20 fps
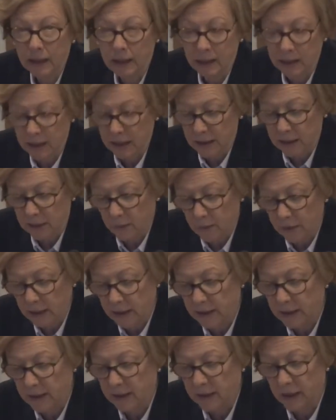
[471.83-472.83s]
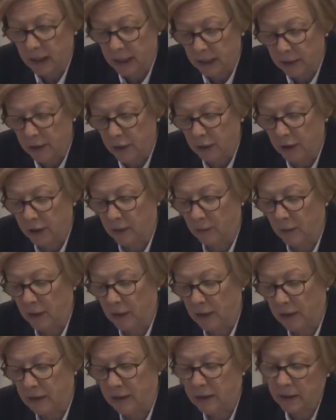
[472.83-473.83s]
in decreasing energy
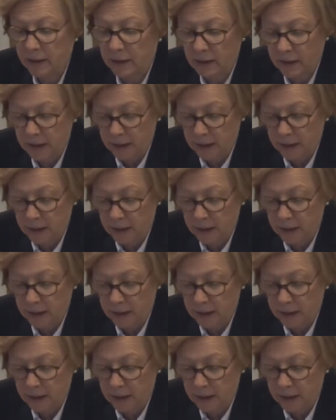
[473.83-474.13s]
demand,